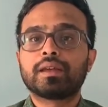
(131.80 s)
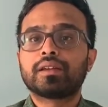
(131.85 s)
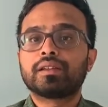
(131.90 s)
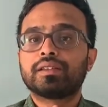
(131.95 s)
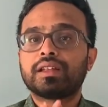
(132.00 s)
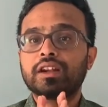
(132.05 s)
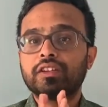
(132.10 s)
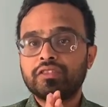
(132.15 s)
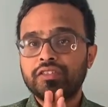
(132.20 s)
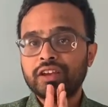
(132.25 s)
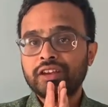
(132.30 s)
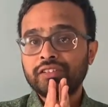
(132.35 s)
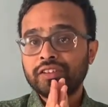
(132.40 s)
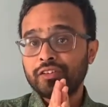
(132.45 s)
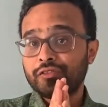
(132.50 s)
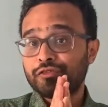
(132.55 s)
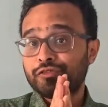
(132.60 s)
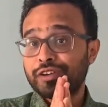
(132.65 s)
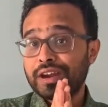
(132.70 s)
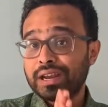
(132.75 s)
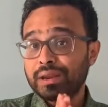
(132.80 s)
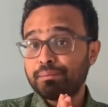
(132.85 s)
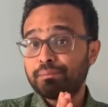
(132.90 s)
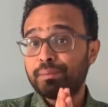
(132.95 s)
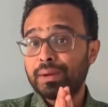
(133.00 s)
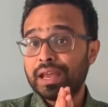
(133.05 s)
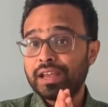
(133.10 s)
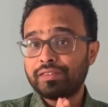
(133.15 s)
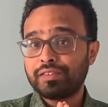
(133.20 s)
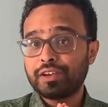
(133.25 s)
That's just a very
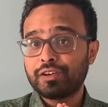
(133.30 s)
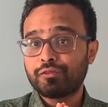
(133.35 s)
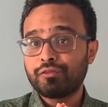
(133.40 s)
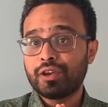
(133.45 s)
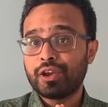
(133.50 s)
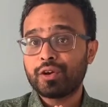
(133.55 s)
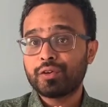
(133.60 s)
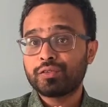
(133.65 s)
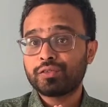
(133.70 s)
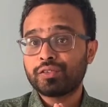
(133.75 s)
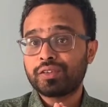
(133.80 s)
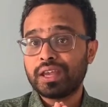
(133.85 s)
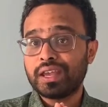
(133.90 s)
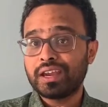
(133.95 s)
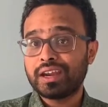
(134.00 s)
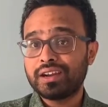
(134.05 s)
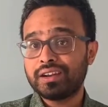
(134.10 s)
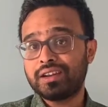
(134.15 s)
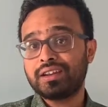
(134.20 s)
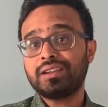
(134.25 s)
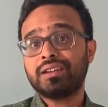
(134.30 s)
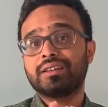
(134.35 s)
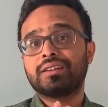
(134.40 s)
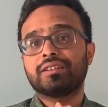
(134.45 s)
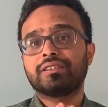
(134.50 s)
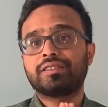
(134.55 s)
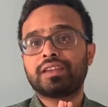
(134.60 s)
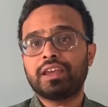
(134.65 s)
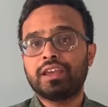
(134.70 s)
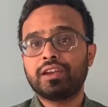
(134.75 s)
basic way of saying
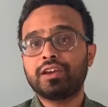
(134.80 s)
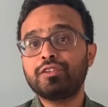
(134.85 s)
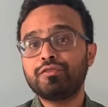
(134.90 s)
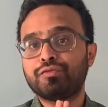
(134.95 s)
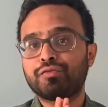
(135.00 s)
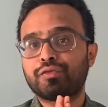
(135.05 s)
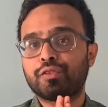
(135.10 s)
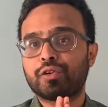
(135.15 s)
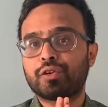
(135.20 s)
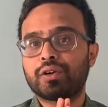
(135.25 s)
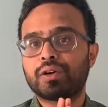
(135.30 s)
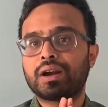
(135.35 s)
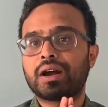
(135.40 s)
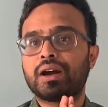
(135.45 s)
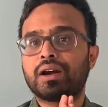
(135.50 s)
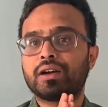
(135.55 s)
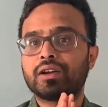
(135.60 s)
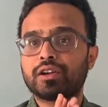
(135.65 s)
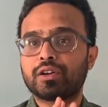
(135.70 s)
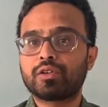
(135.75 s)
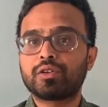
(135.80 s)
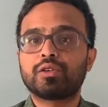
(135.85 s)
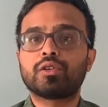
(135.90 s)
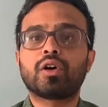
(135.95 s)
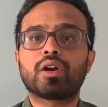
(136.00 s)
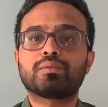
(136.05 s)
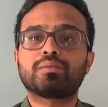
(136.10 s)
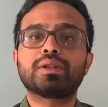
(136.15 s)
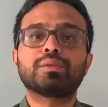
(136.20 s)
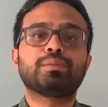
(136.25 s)
it for
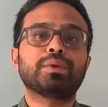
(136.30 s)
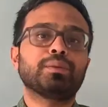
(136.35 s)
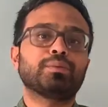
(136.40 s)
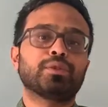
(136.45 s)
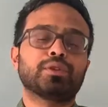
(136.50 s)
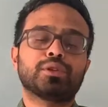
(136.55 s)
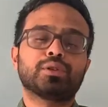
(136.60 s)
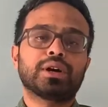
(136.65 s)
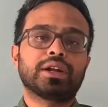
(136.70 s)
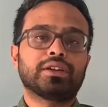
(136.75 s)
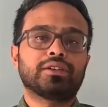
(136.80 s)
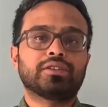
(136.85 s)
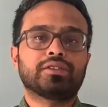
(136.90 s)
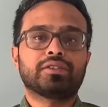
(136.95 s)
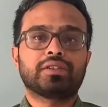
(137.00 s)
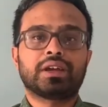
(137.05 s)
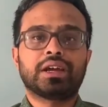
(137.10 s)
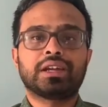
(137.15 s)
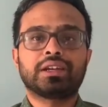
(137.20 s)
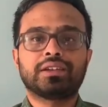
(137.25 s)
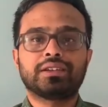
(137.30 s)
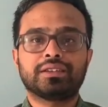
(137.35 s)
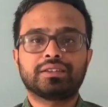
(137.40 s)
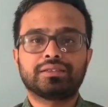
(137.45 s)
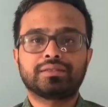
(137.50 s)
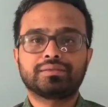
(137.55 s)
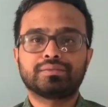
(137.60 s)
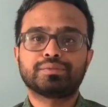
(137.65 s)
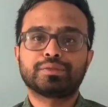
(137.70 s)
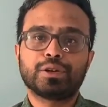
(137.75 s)
normal people to understand.
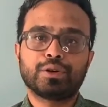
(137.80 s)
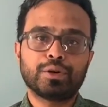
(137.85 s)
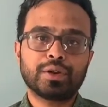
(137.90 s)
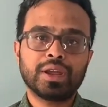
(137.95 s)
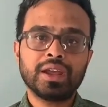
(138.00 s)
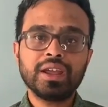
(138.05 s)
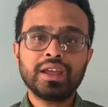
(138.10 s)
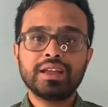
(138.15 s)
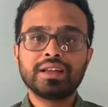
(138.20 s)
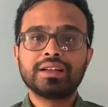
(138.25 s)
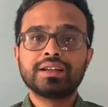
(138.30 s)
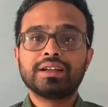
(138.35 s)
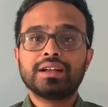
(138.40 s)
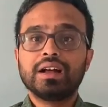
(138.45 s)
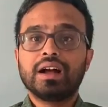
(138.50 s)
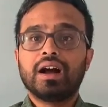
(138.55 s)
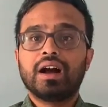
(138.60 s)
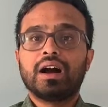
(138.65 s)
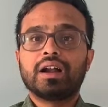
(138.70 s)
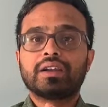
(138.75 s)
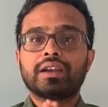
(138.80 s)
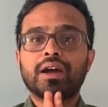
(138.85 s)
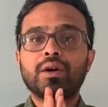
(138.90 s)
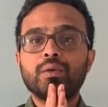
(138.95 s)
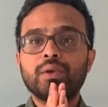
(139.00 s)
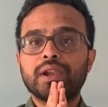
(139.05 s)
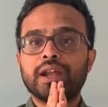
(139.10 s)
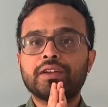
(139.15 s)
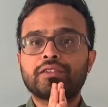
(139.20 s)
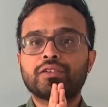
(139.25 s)
Okay. Now
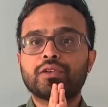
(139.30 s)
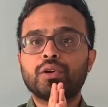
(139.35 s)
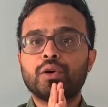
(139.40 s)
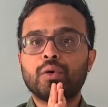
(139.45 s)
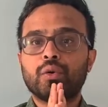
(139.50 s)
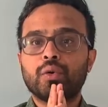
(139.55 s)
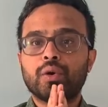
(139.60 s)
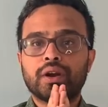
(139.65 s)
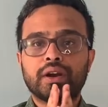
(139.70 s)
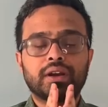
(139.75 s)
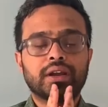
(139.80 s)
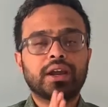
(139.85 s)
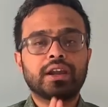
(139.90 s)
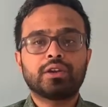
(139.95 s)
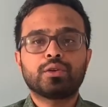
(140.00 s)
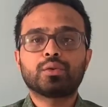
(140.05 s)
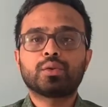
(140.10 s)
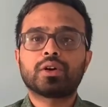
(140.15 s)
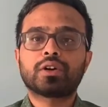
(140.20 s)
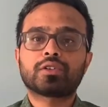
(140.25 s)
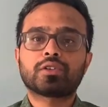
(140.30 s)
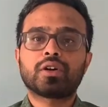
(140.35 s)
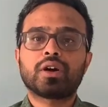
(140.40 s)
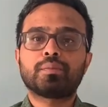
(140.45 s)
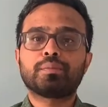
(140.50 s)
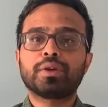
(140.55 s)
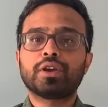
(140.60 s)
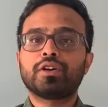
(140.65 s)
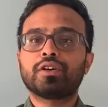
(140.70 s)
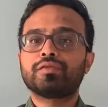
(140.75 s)
let's go get to our
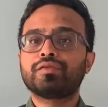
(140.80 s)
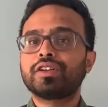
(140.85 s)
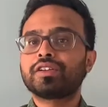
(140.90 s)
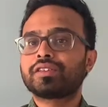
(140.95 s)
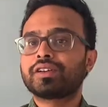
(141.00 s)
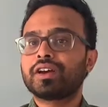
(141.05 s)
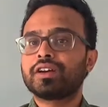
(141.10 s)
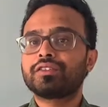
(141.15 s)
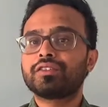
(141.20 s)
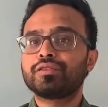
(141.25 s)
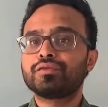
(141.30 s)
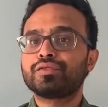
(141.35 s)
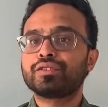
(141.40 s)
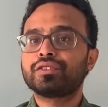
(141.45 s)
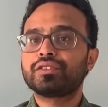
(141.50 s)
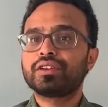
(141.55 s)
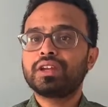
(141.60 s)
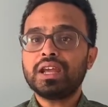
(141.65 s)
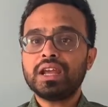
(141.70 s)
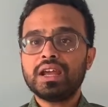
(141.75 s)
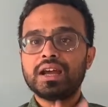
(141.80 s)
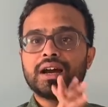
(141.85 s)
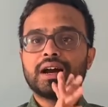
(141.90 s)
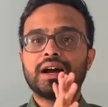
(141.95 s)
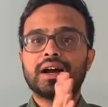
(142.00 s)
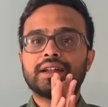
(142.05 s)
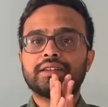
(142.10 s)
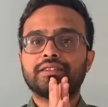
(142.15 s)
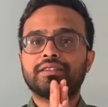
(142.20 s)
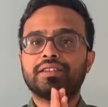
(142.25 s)
topic of discussion for today
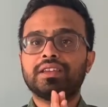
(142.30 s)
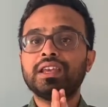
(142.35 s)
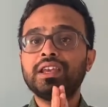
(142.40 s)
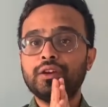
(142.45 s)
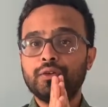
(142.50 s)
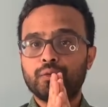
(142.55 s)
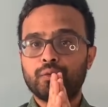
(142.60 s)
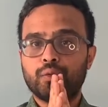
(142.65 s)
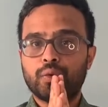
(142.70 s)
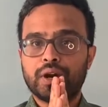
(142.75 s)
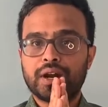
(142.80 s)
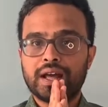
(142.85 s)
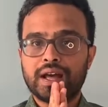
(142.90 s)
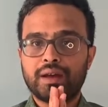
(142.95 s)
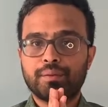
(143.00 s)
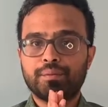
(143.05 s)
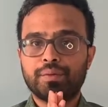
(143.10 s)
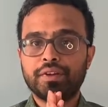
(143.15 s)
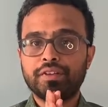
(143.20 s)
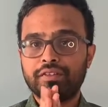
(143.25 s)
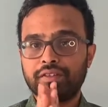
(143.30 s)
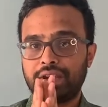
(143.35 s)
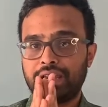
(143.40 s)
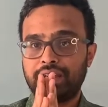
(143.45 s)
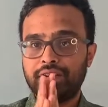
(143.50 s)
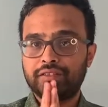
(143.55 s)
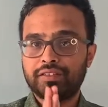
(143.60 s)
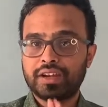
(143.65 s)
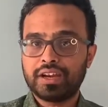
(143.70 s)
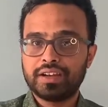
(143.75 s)
and see what happens
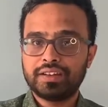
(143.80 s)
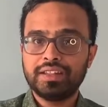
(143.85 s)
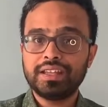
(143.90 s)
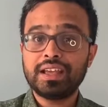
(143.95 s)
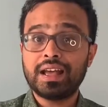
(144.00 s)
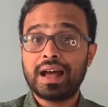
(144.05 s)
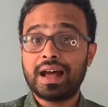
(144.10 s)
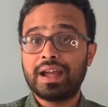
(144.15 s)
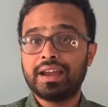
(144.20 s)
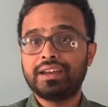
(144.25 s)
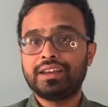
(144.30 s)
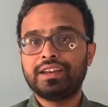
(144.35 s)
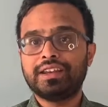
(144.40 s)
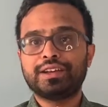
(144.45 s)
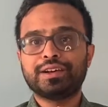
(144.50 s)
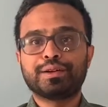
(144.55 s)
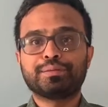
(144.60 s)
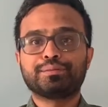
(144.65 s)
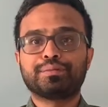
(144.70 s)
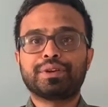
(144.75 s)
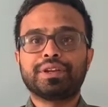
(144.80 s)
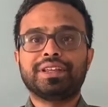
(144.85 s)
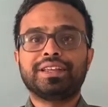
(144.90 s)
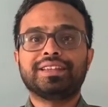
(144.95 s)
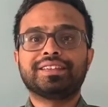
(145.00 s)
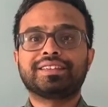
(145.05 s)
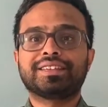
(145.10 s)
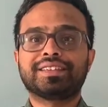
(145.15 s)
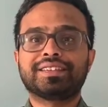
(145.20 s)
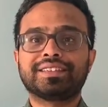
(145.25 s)
inside the IT
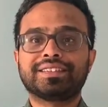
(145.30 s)
companies.